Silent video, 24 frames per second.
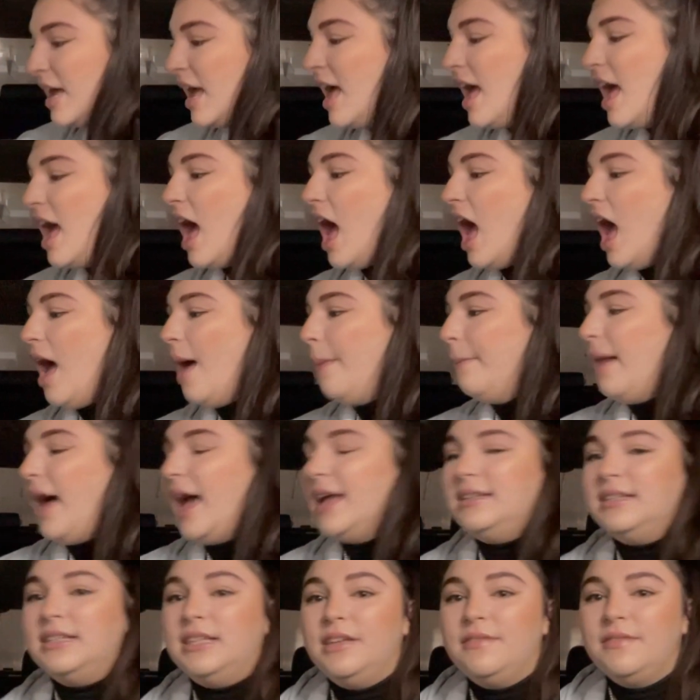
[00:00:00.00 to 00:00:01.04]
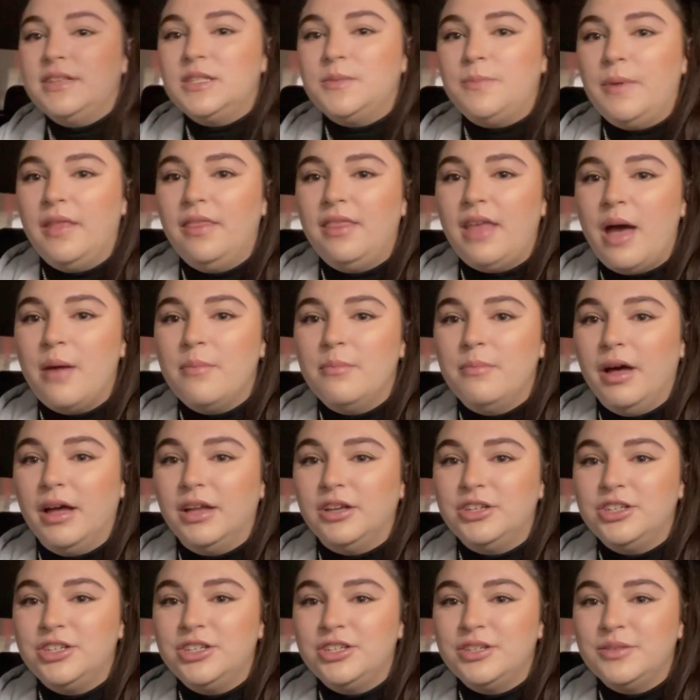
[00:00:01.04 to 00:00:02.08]
I didn't even spend that
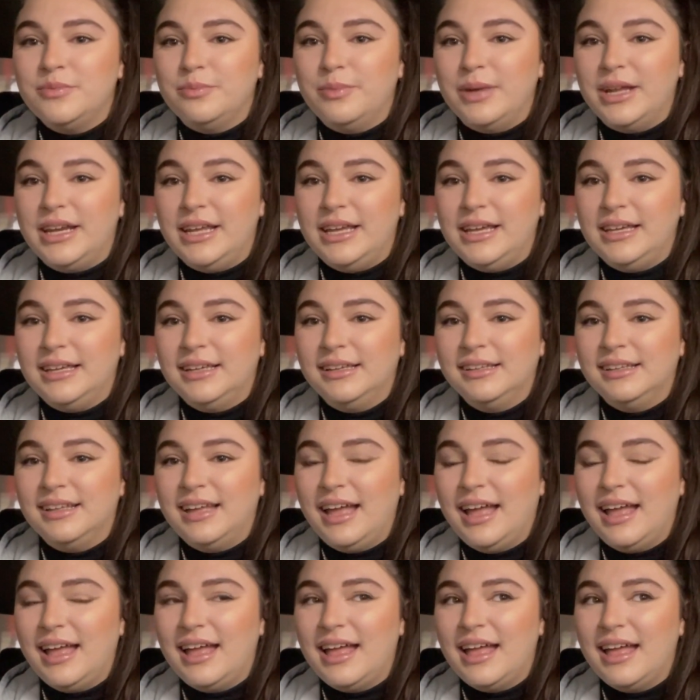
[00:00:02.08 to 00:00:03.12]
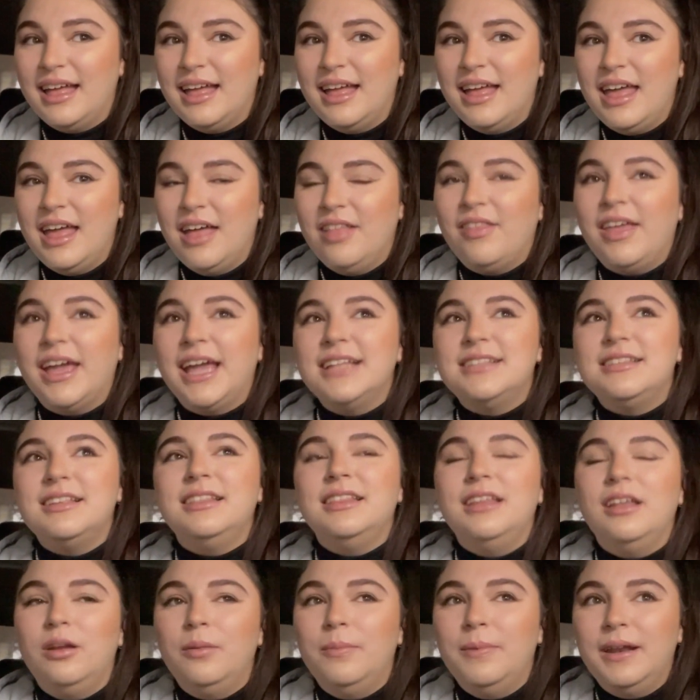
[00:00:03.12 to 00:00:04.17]
much money. Like, it's a
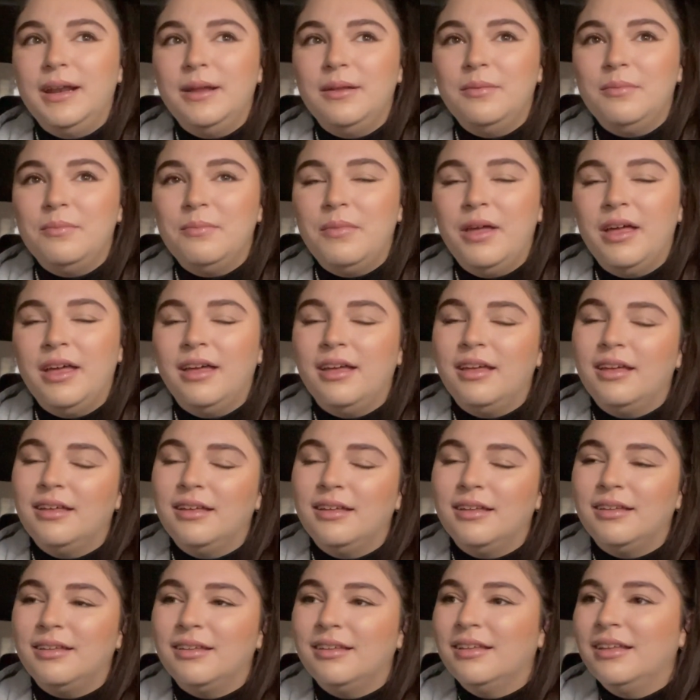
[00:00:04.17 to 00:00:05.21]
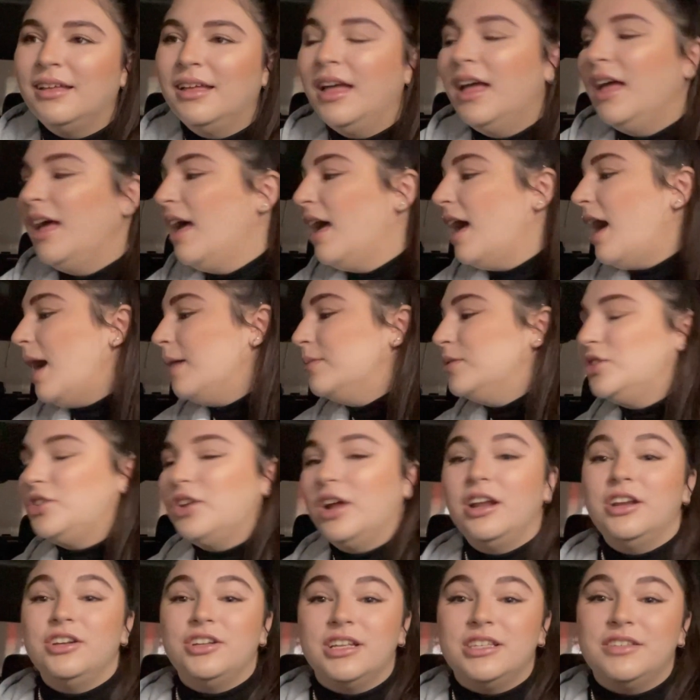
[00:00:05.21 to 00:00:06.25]
little bit... I'm just trying
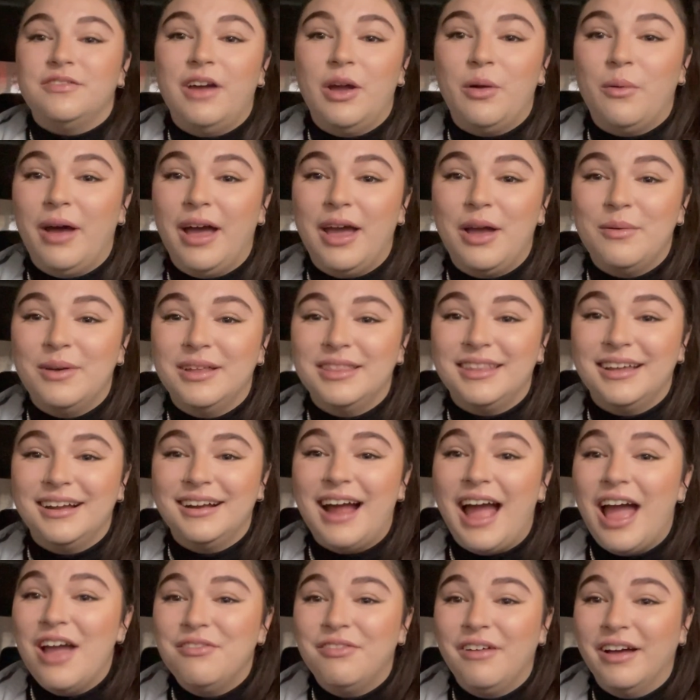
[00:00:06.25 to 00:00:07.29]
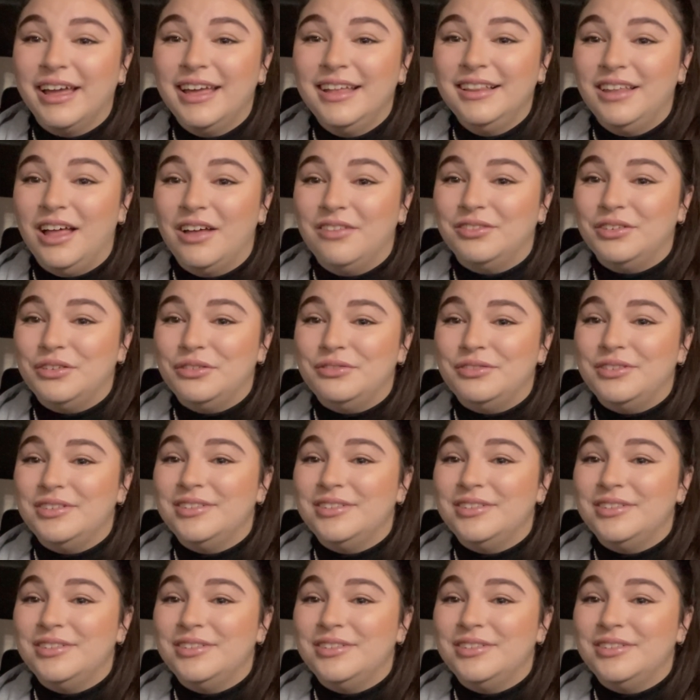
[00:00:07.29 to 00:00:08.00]
to justify why I went there. I fucking love Whole Foods.